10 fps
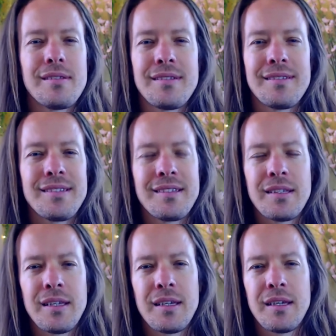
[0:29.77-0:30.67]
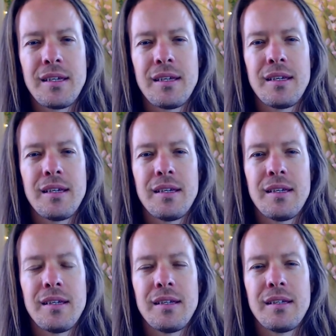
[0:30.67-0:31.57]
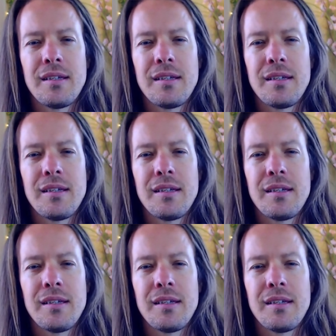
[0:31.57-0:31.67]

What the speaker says: (silence)